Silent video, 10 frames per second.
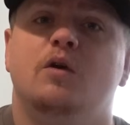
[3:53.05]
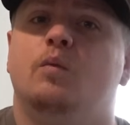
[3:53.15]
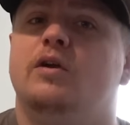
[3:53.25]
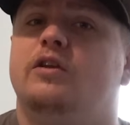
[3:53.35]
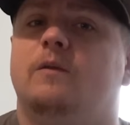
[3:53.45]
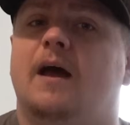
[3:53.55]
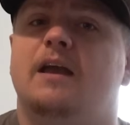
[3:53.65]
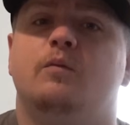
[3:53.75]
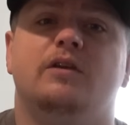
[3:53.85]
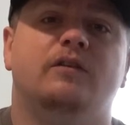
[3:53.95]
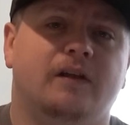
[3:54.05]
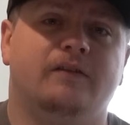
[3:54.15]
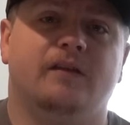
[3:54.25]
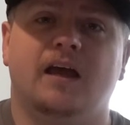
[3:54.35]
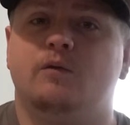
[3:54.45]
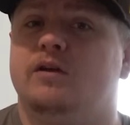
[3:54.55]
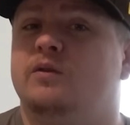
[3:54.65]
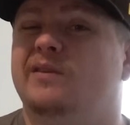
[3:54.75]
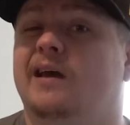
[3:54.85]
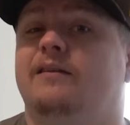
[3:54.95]
what you like, what you dislike, what
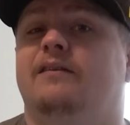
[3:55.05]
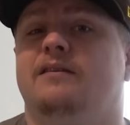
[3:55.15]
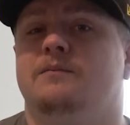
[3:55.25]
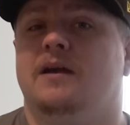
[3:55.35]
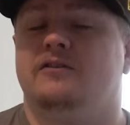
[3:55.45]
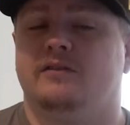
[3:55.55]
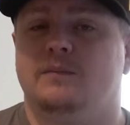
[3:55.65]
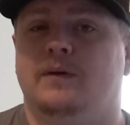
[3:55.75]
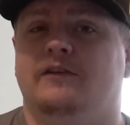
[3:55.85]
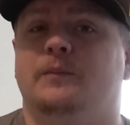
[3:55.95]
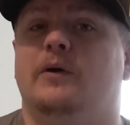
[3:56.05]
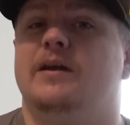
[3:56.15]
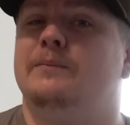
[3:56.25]
you would like to see Major League Baseball